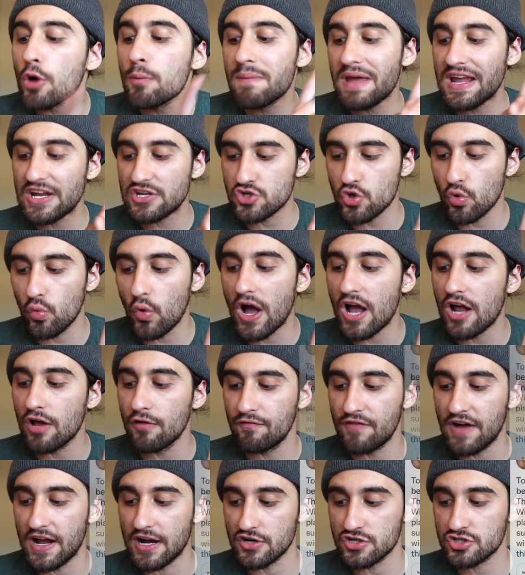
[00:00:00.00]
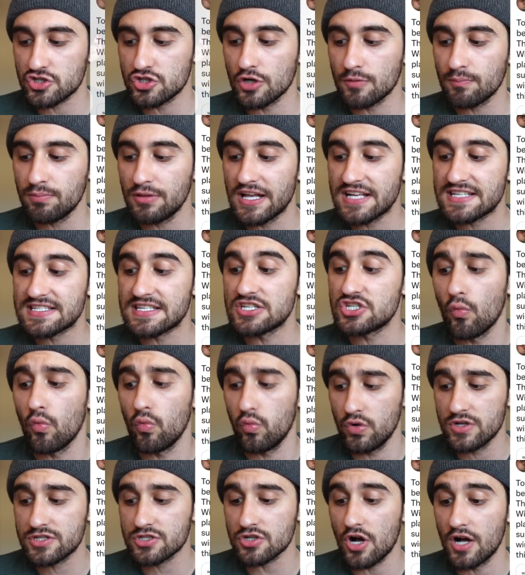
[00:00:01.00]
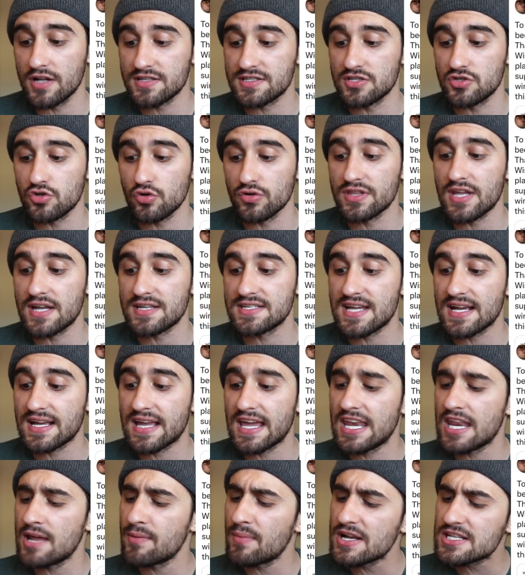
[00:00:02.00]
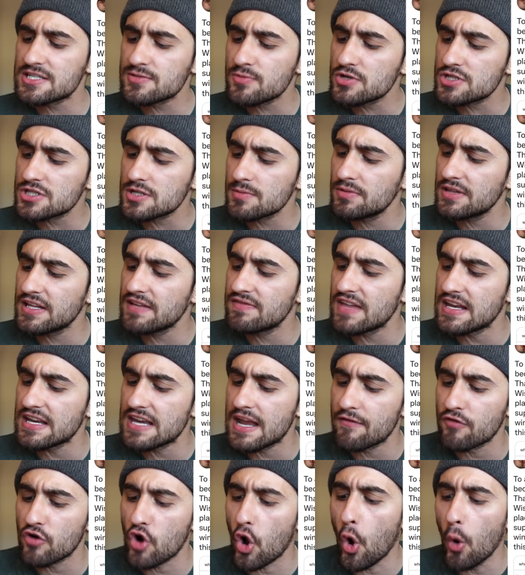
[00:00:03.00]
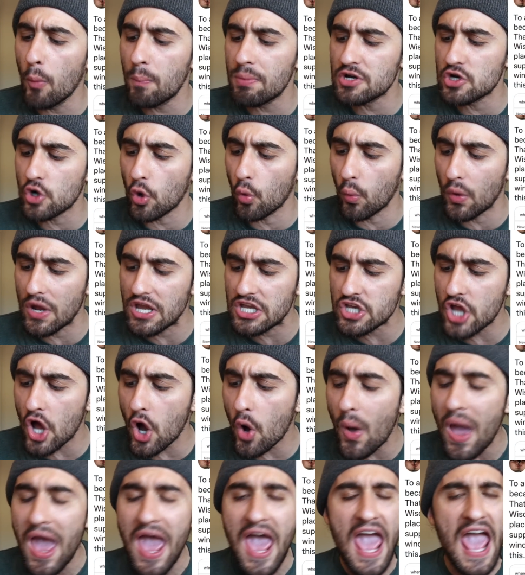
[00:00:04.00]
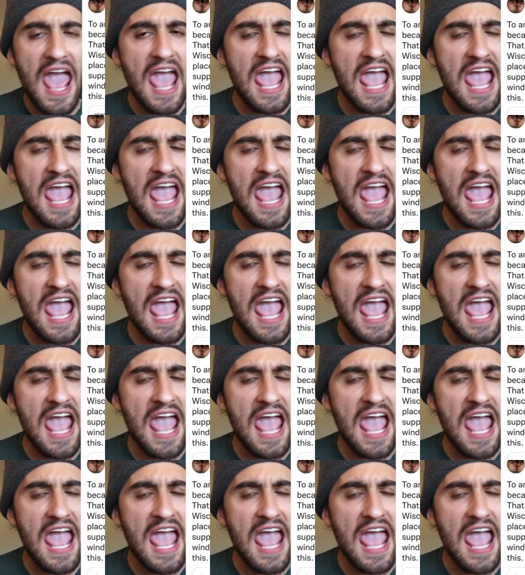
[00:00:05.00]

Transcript: major wildfires took place in Wisconsin during that decade. Am I supposed to believe they never opened a window?